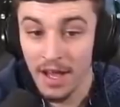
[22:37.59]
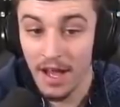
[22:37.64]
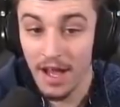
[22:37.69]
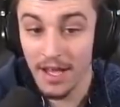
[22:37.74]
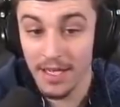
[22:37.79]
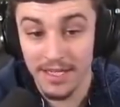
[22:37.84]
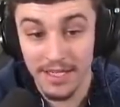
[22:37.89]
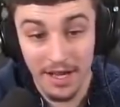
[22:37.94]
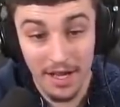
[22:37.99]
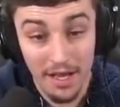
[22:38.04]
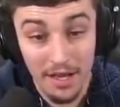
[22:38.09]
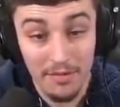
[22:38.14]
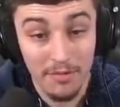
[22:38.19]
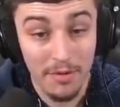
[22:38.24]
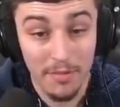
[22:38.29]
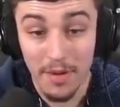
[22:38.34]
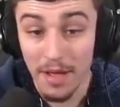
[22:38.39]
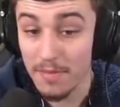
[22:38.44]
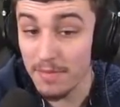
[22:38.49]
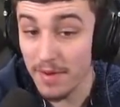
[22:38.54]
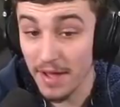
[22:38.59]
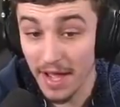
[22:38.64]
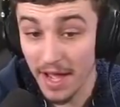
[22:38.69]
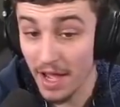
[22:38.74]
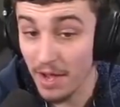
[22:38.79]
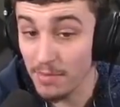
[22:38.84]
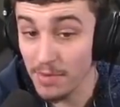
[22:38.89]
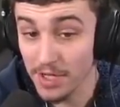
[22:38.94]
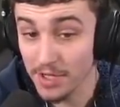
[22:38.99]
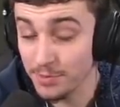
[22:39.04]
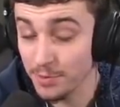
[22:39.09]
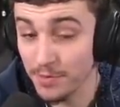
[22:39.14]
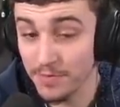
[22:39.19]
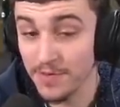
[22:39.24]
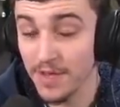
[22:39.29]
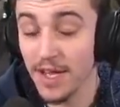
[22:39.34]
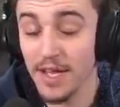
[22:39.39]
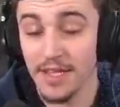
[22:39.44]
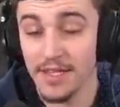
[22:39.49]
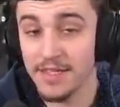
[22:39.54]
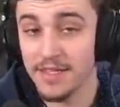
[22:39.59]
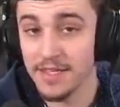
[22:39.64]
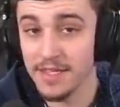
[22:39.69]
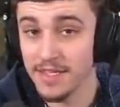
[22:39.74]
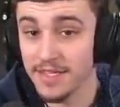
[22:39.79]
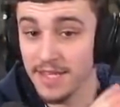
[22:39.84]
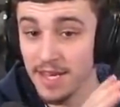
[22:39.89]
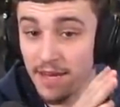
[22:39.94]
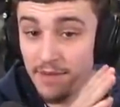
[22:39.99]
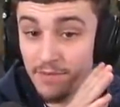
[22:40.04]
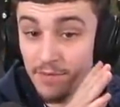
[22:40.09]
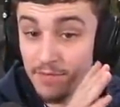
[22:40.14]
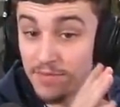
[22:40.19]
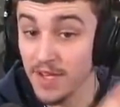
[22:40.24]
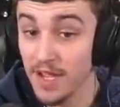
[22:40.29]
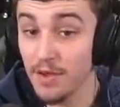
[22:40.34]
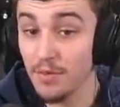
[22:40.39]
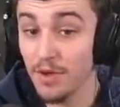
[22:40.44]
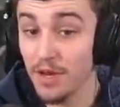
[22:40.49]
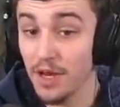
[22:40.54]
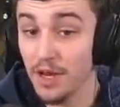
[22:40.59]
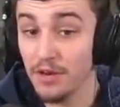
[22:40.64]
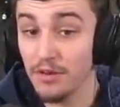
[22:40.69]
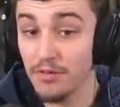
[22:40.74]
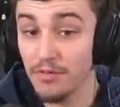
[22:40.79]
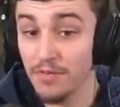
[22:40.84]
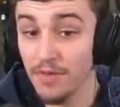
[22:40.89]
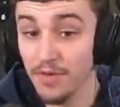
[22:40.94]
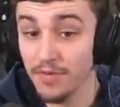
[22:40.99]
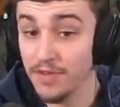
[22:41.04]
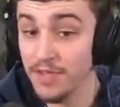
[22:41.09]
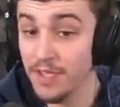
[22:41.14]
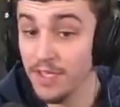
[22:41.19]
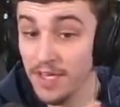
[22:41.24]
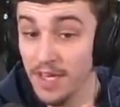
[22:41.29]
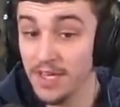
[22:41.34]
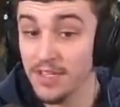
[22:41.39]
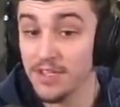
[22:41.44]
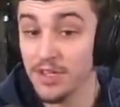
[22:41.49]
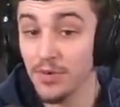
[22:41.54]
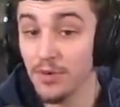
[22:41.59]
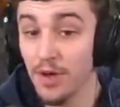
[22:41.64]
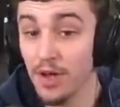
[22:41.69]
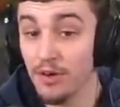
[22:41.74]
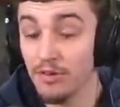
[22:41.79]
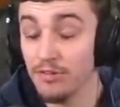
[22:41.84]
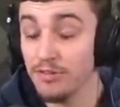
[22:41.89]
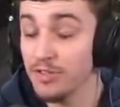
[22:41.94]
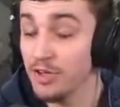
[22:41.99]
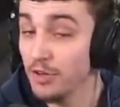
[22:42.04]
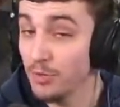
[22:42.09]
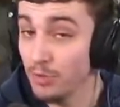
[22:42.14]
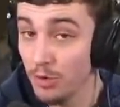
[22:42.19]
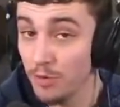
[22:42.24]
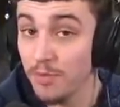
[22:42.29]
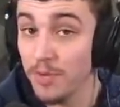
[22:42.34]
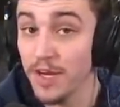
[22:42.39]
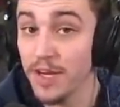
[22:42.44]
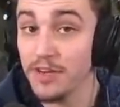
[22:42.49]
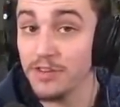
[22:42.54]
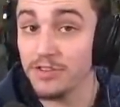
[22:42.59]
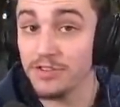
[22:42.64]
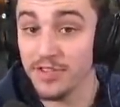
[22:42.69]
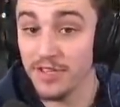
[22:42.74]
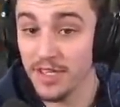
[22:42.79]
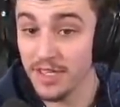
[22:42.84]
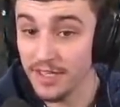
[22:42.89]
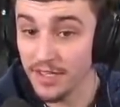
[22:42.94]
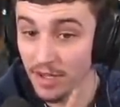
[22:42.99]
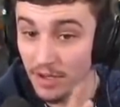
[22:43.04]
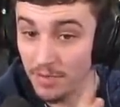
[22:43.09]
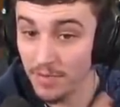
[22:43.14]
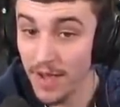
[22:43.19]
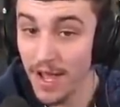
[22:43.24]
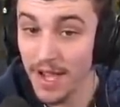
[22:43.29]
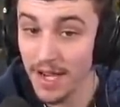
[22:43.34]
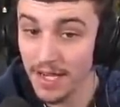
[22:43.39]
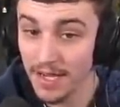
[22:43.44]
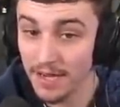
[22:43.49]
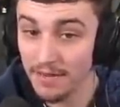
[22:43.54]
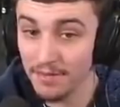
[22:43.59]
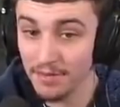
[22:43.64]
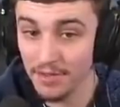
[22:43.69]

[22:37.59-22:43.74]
I can't remember how much we've done since from day 150 to day 200. So it would be interesting to go back and have a look